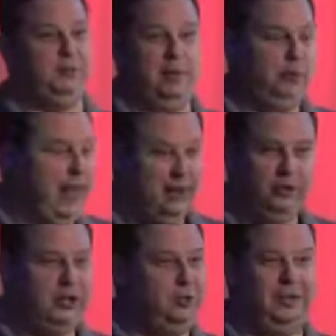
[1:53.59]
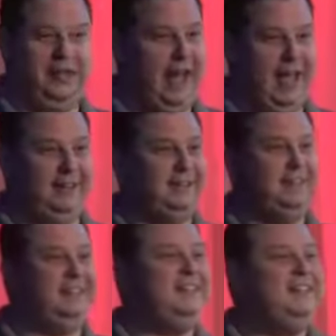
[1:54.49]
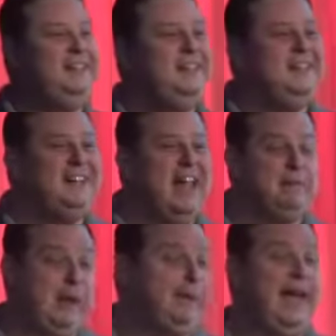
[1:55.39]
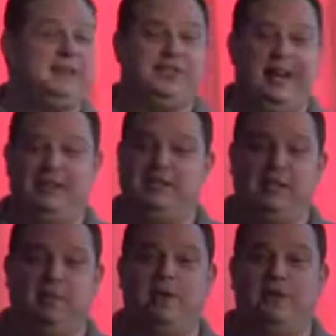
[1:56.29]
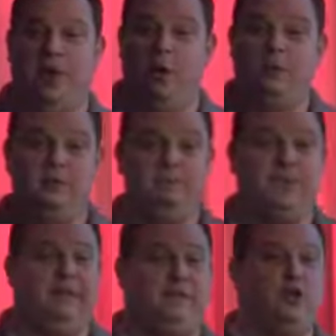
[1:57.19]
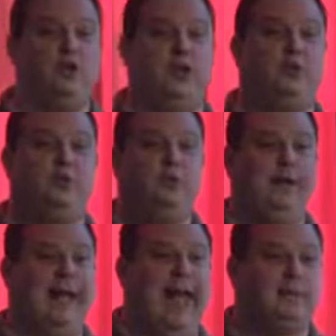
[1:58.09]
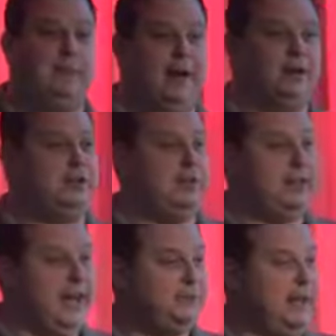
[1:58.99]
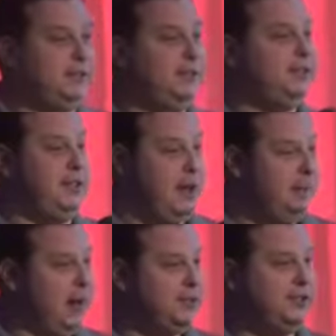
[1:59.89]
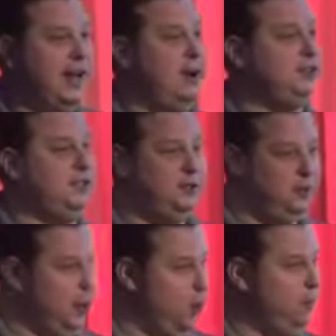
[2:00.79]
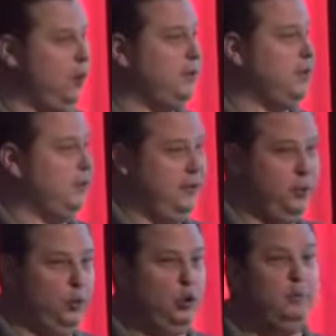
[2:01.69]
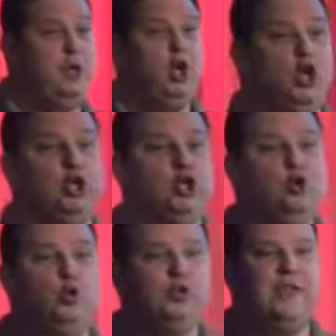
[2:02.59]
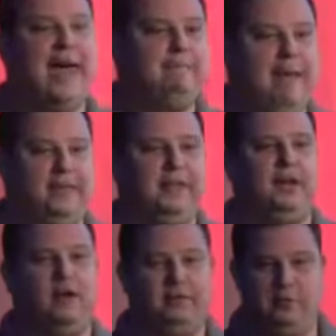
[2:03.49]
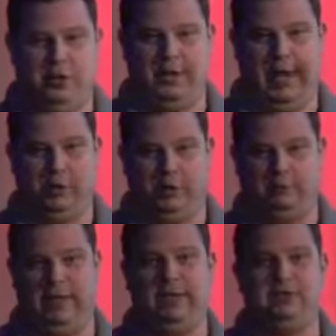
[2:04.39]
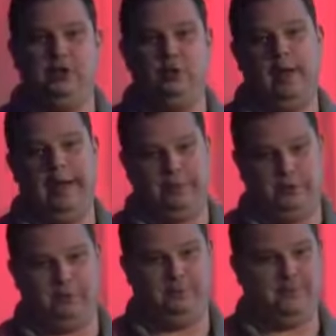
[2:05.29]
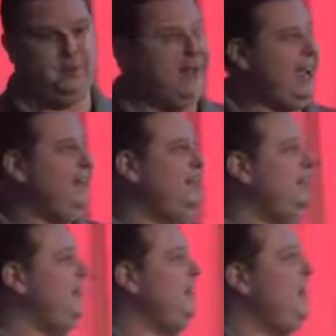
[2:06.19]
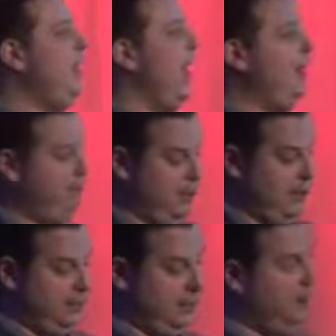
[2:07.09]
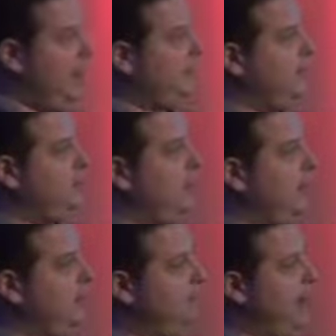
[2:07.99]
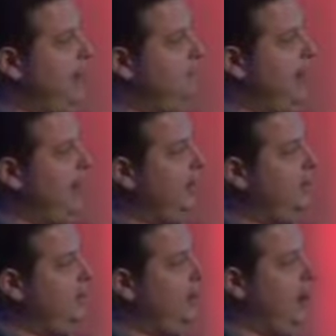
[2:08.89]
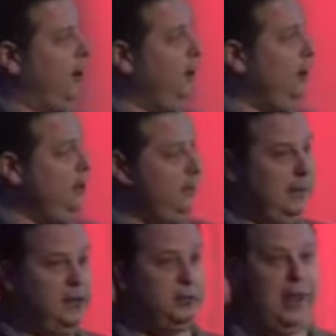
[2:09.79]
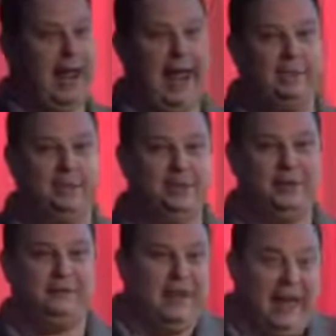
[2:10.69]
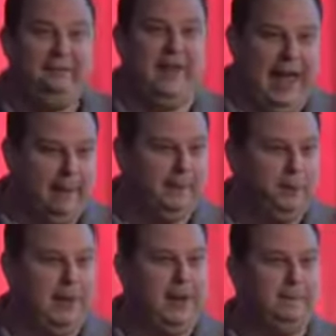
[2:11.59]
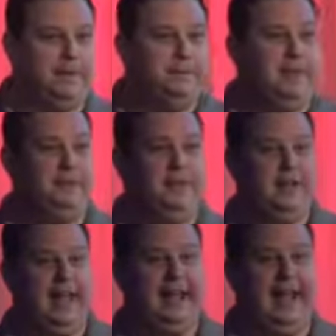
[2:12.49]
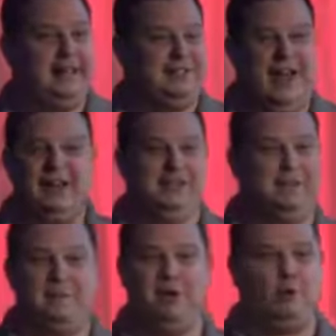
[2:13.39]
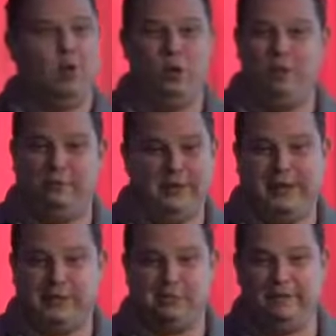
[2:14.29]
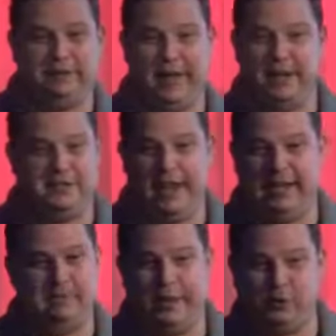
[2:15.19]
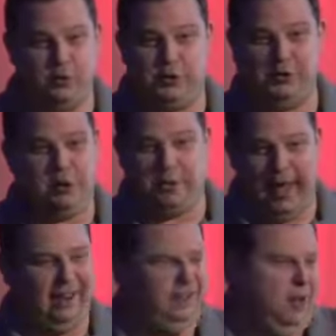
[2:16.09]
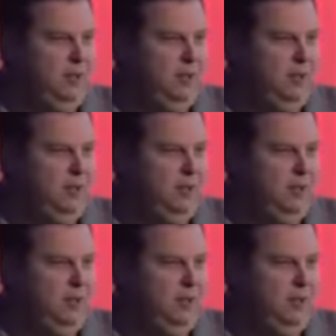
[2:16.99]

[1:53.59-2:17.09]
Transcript: They will not look you in the eye. PBS said 6 months ago, if your children react better to a text message to come downstairs, to do their homework, to clean their room, use that method of communication. It is a new age, okay? I particularly like this one on the bottom right-hand corner here. Because when I happen to, if I happen to wake up in the middle of the night, it's not as if I'm going to roll over and kiss my fiance and make sure she's okay. No.